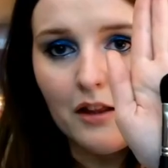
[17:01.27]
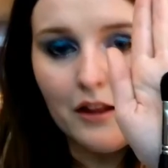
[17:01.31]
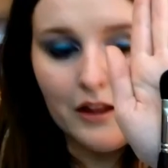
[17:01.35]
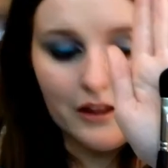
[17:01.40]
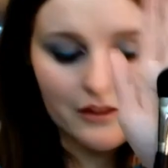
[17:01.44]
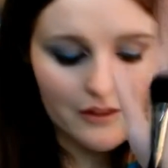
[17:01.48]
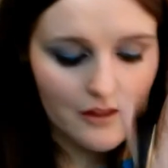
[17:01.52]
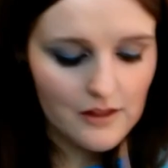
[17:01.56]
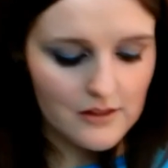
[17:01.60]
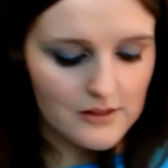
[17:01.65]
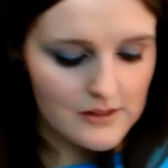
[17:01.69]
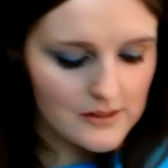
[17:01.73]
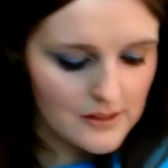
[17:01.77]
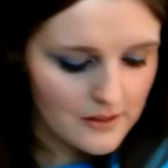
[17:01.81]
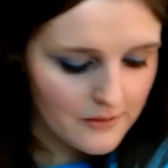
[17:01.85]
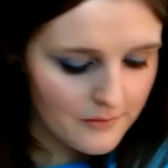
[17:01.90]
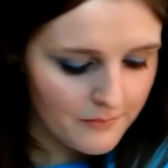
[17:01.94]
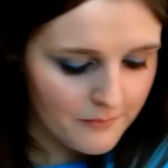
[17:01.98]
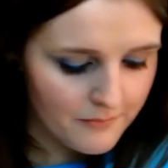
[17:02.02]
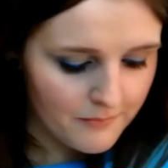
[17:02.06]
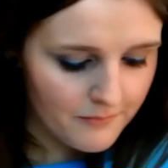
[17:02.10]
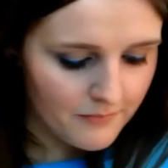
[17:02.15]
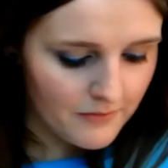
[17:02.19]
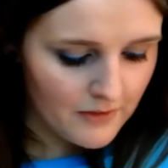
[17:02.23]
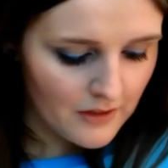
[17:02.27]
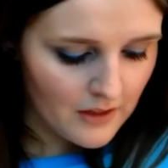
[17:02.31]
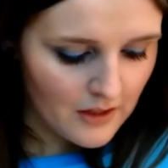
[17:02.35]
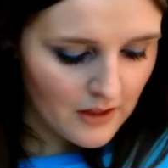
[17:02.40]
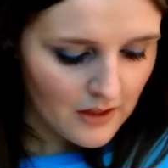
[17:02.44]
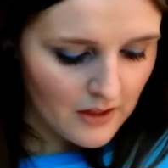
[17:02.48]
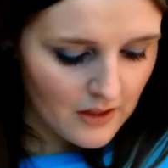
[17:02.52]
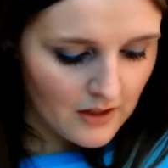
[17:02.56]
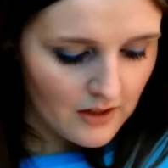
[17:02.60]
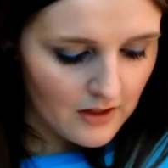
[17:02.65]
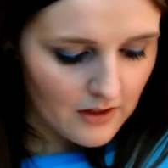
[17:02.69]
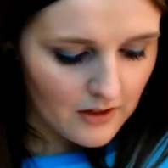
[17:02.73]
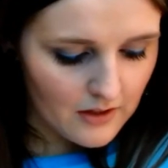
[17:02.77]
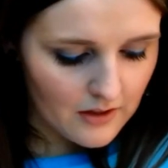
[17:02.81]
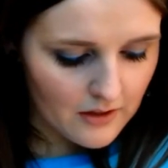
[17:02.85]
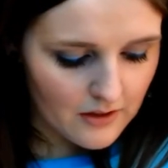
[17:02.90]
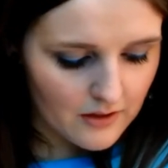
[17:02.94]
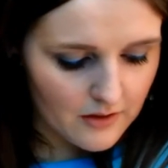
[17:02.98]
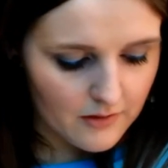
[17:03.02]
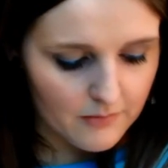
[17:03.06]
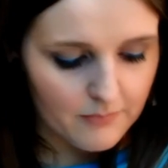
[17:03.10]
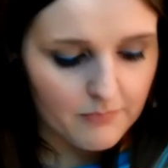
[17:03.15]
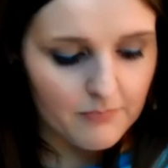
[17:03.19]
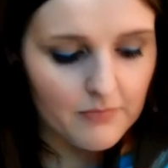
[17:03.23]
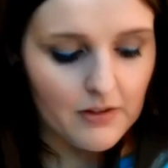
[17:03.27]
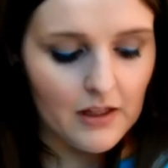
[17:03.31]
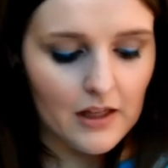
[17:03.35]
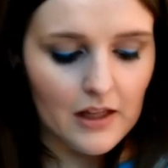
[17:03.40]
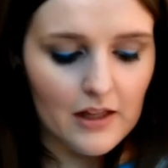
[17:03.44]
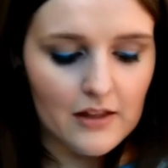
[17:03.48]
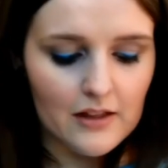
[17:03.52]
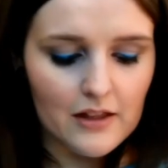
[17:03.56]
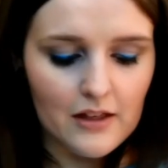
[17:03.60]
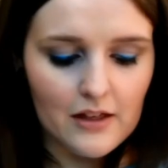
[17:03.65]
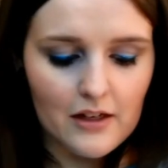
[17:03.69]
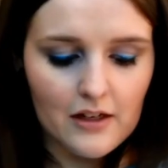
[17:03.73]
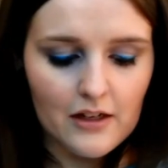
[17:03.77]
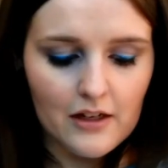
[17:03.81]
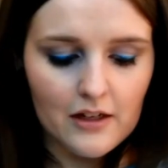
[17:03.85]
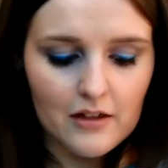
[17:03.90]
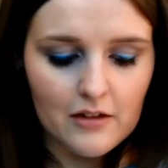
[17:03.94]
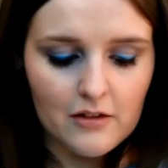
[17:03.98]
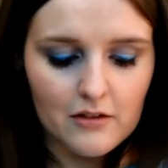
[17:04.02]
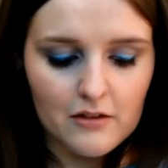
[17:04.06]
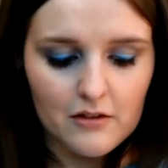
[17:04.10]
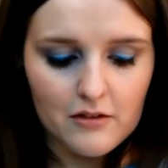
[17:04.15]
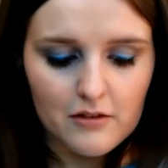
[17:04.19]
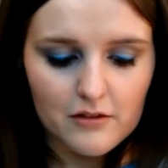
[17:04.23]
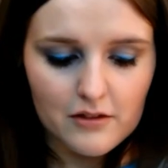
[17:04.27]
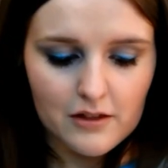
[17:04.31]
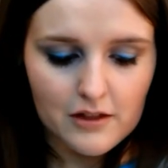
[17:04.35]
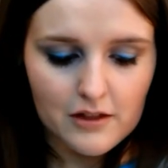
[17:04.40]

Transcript: Like that. And then I got